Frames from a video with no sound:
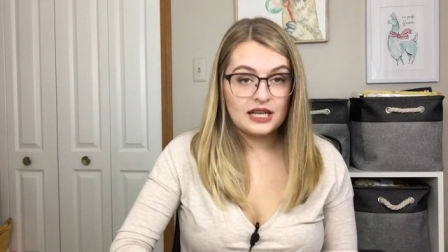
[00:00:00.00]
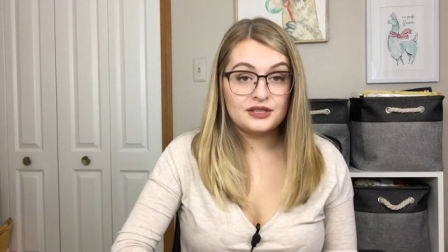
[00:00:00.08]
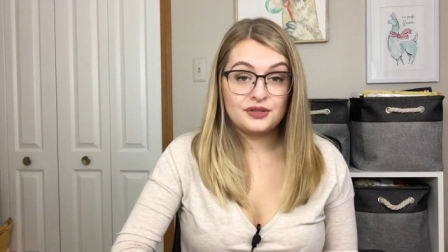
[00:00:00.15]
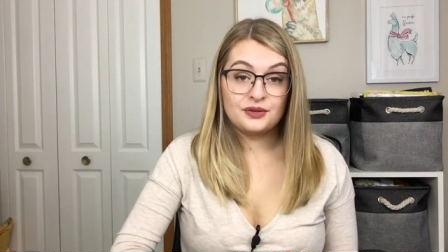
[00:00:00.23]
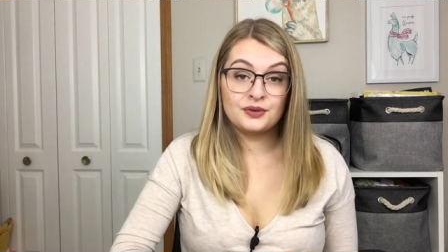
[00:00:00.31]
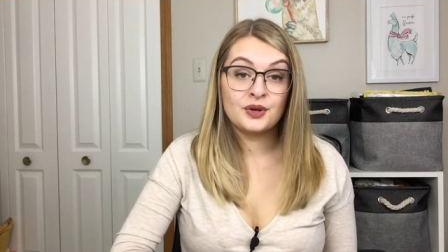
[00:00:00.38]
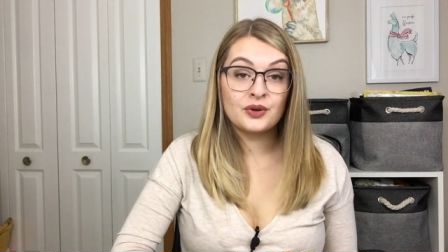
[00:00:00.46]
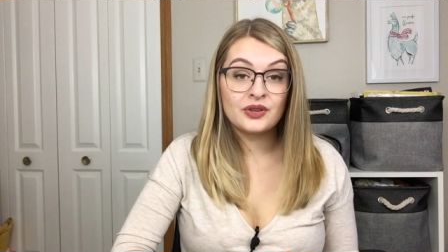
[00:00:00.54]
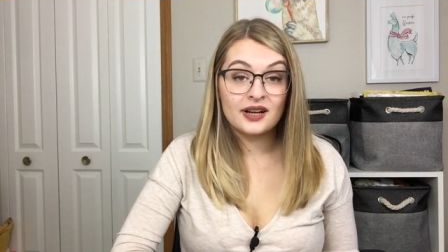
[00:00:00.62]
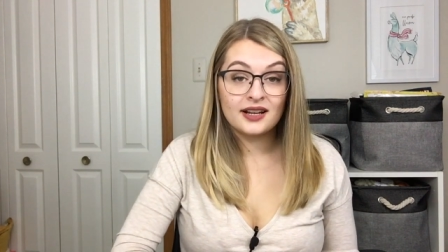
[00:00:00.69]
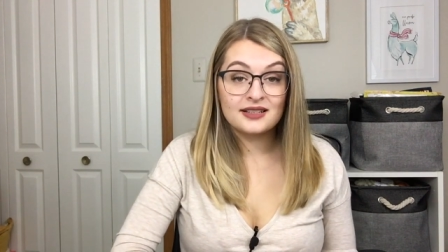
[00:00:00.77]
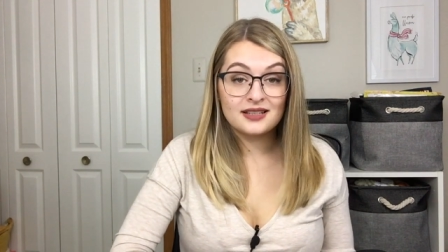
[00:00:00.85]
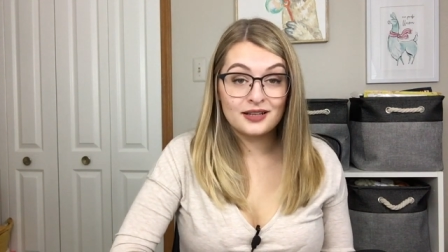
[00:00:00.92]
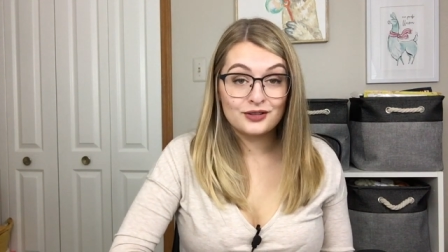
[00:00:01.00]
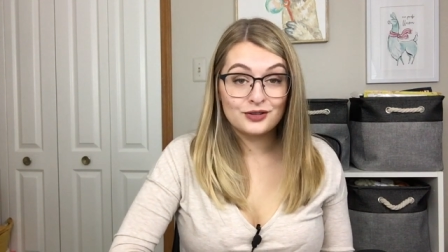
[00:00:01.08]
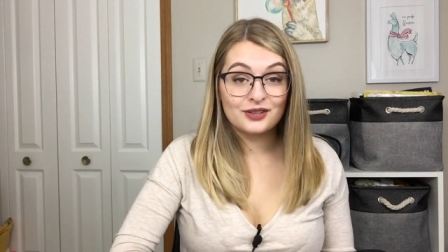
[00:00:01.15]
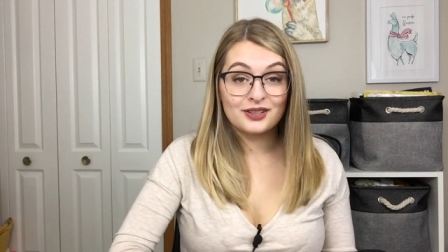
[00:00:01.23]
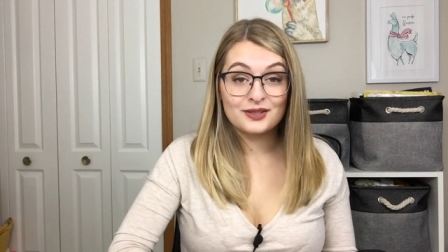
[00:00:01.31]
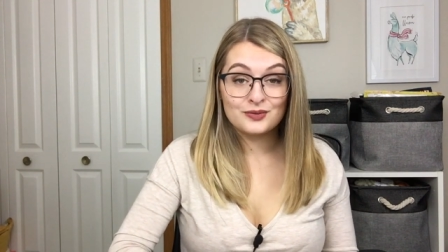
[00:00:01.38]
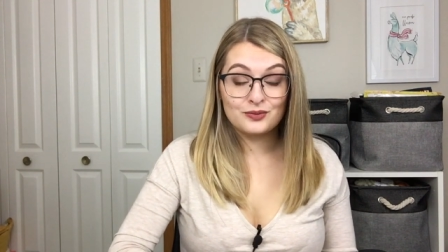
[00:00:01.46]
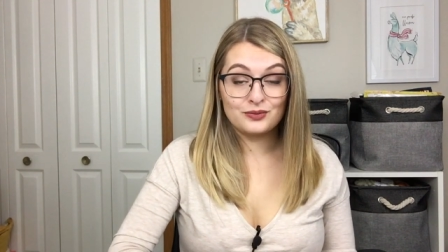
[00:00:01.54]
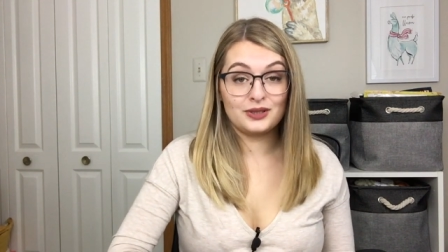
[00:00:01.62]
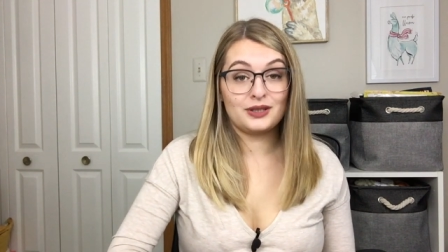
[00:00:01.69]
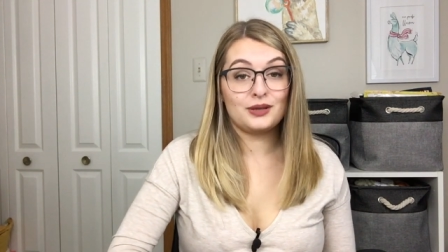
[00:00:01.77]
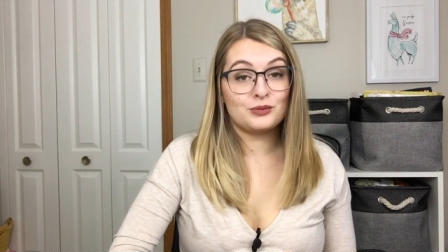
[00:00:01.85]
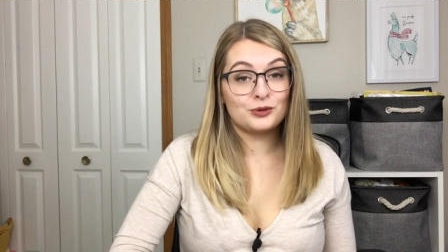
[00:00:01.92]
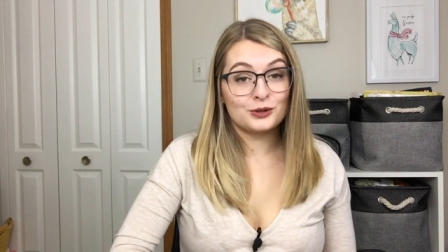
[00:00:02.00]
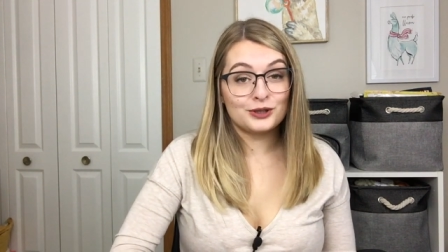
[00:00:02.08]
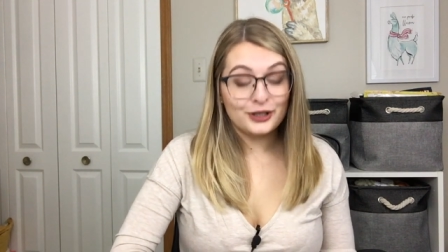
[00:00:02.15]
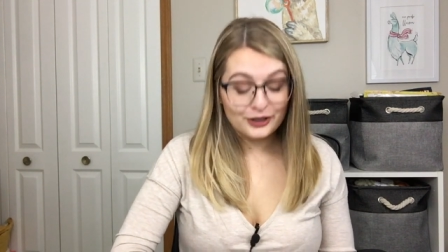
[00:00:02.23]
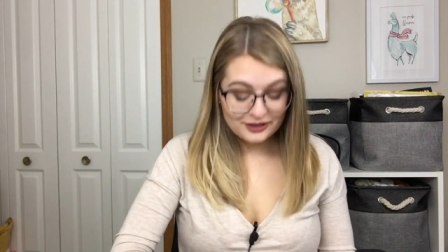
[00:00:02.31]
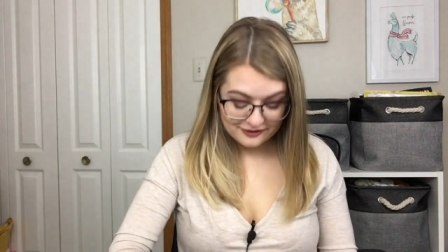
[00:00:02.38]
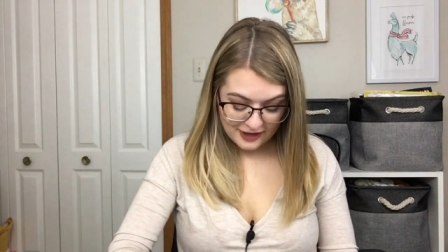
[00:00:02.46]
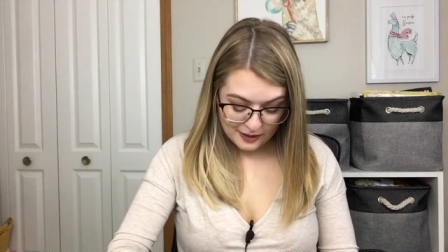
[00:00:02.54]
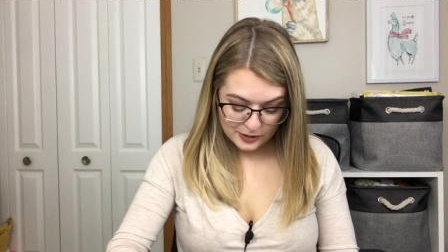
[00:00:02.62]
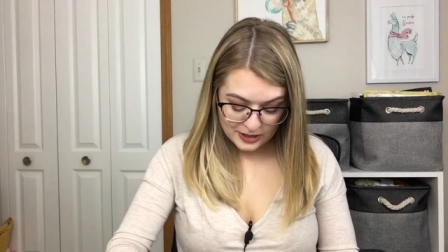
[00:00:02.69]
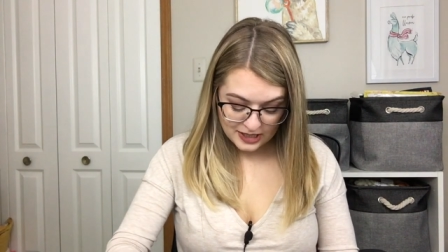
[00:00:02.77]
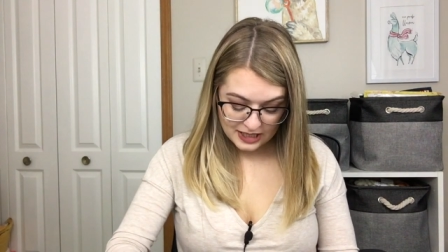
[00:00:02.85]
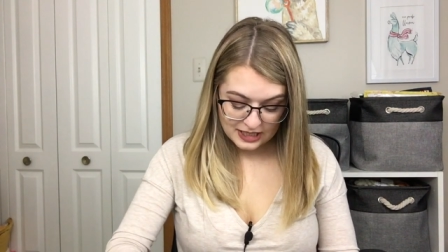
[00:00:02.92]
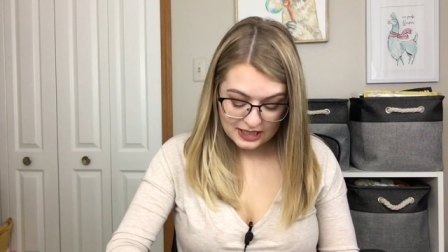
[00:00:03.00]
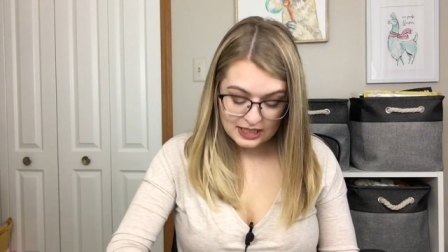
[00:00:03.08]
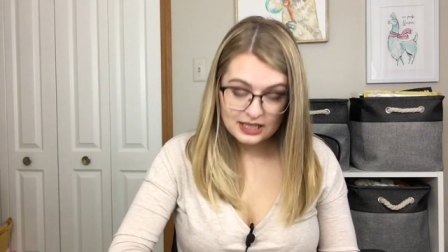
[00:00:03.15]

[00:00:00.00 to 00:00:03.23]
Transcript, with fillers: I do know that I centered this really poorly on the fabric.